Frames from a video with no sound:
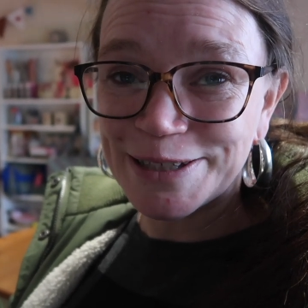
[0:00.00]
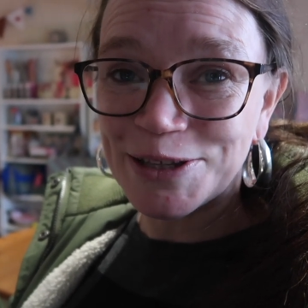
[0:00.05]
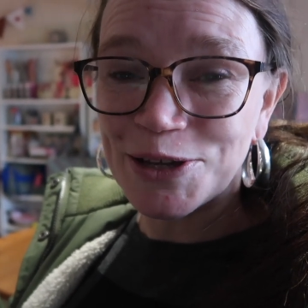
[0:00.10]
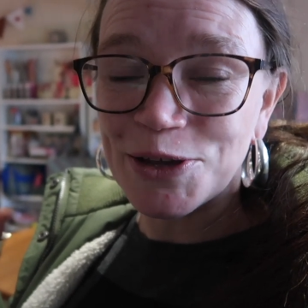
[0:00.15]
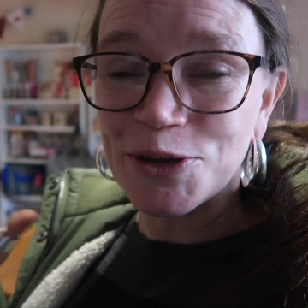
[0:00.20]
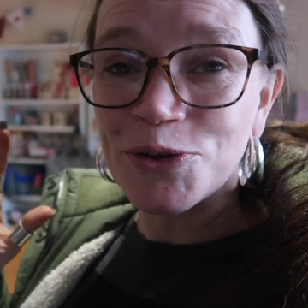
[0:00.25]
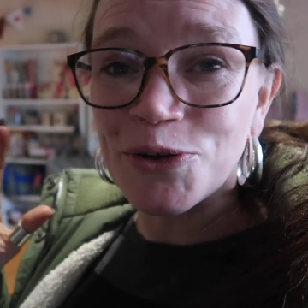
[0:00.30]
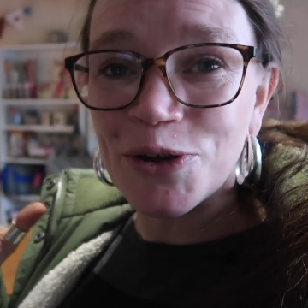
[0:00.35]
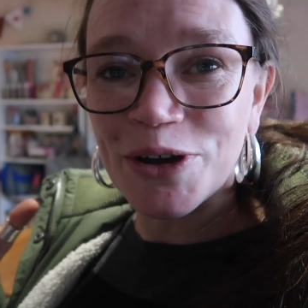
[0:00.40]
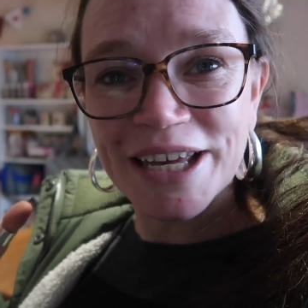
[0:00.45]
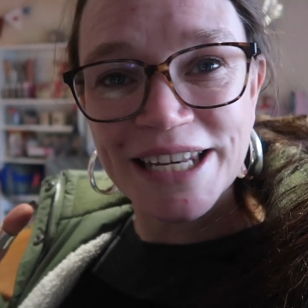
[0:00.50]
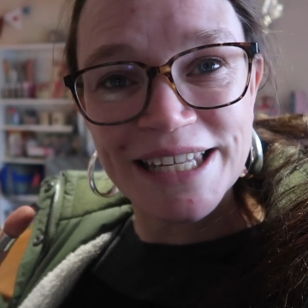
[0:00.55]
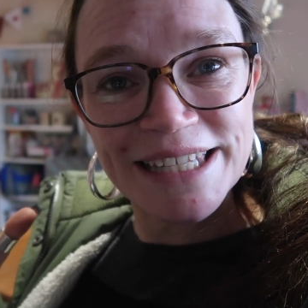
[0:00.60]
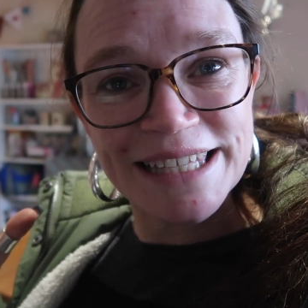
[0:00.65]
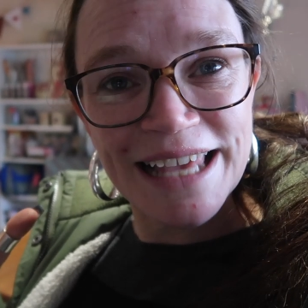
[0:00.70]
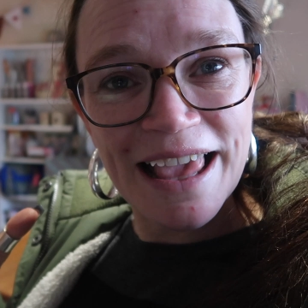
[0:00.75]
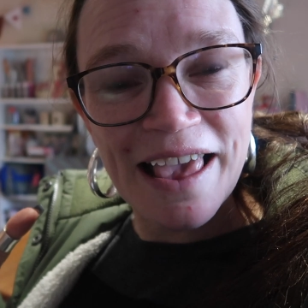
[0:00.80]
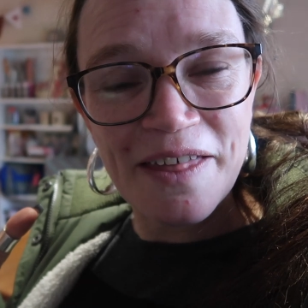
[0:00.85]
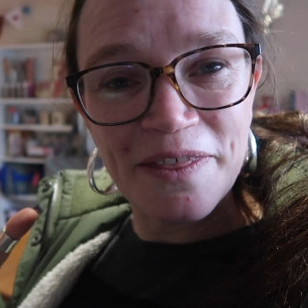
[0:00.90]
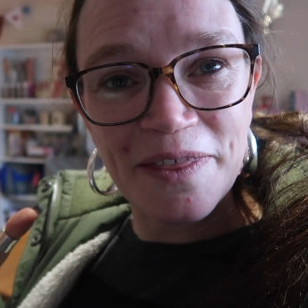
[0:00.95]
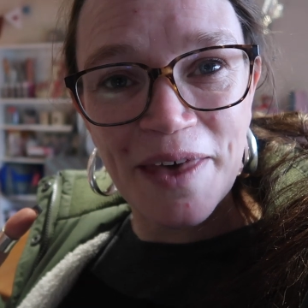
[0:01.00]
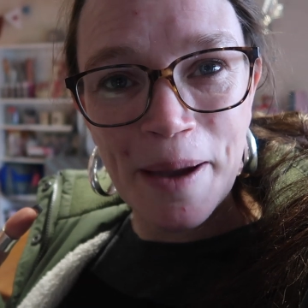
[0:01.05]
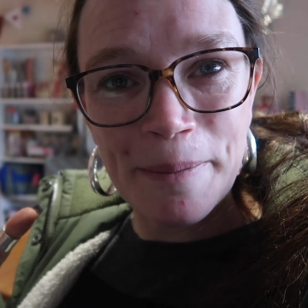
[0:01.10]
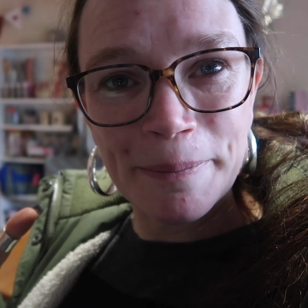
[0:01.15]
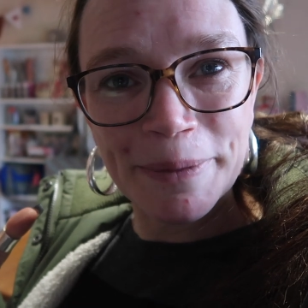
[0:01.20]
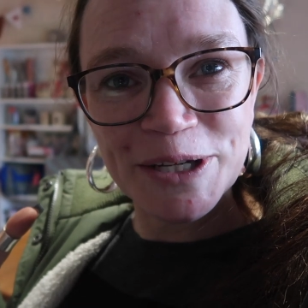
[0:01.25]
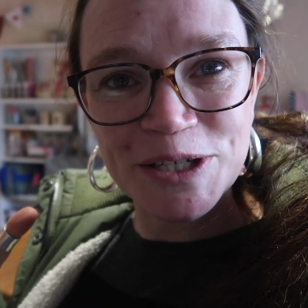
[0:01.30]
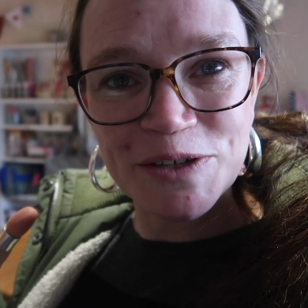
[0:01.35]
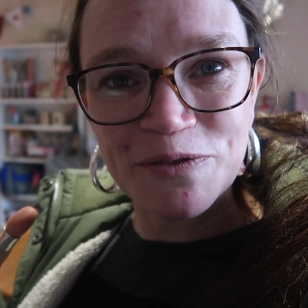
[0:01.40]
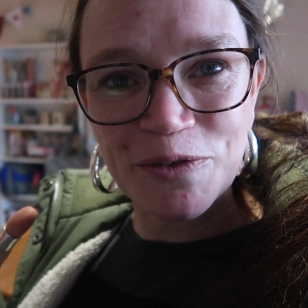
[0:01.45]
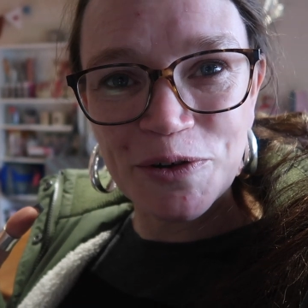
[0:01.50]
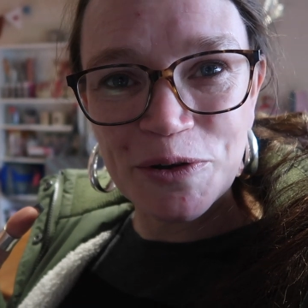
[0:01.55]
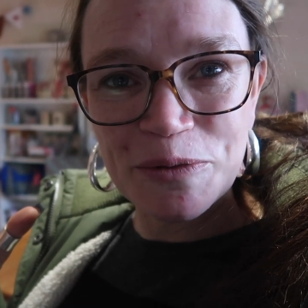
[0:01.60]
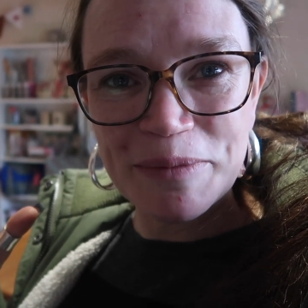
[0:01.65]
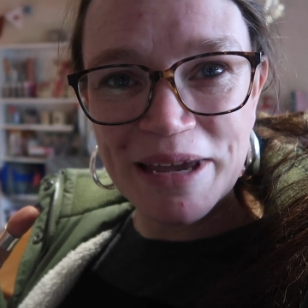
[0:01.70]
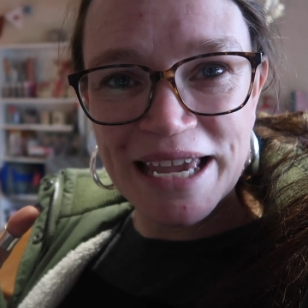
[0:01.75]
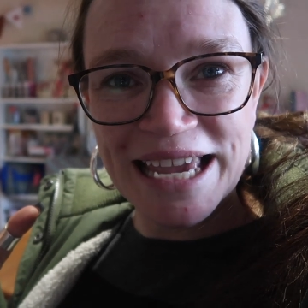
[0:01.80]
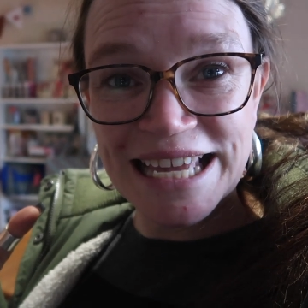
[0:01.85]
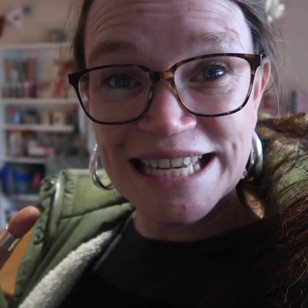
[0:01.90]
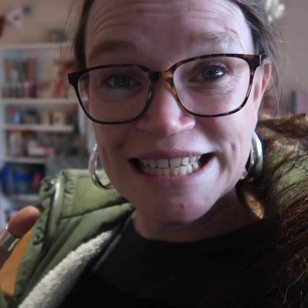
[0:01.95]
So you're not going to see that much
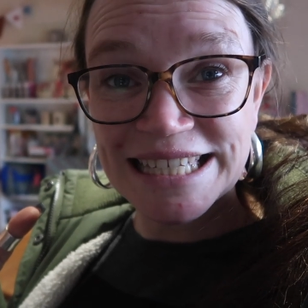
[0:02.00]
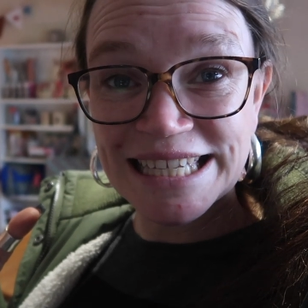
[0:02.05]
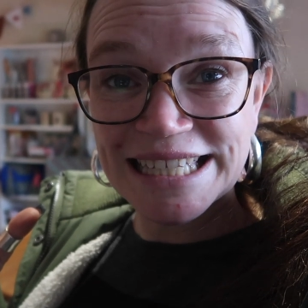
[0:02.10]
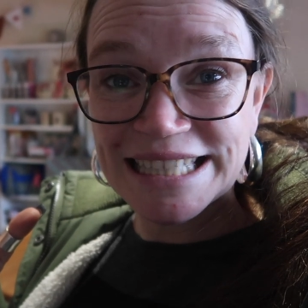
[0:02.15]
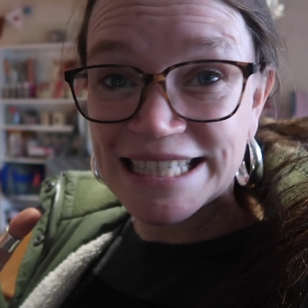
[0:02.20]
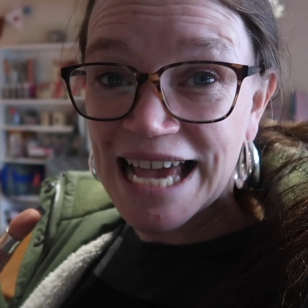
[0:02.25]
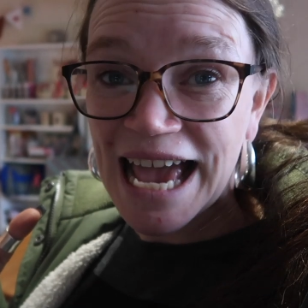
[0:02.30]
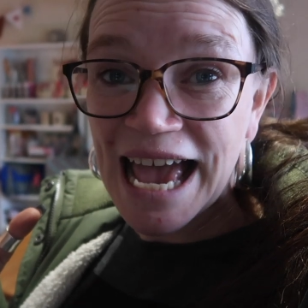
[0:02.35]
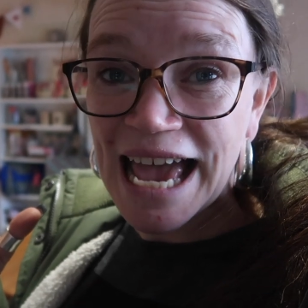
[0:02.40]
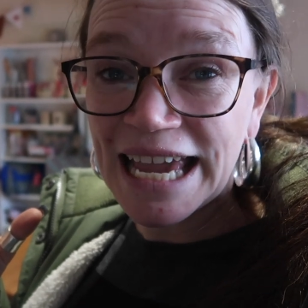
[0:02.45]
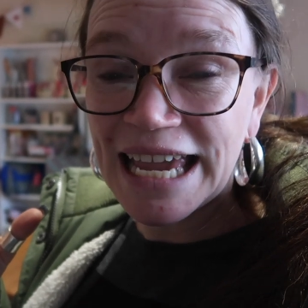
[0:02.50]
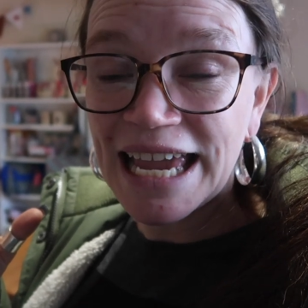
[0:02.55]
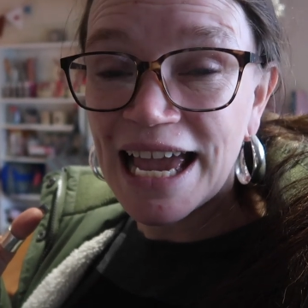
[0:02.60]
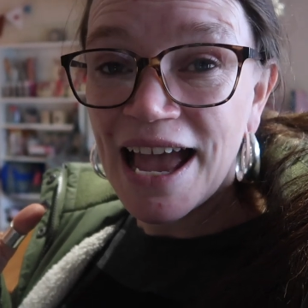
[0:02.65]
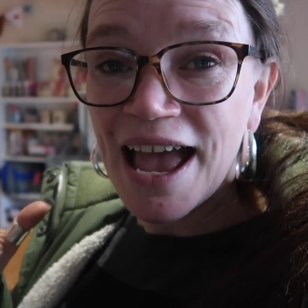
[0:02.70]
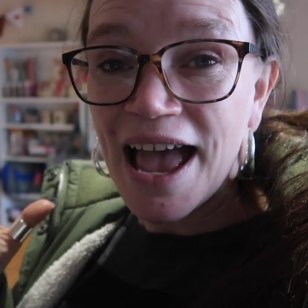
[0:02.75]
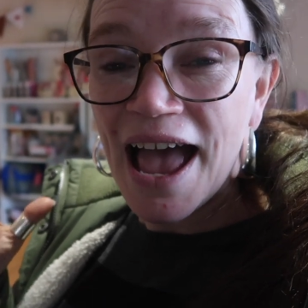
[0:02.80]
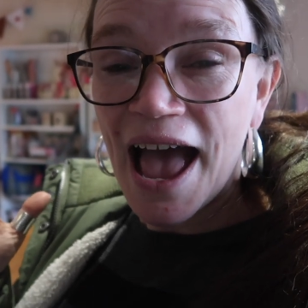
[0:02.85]
filming today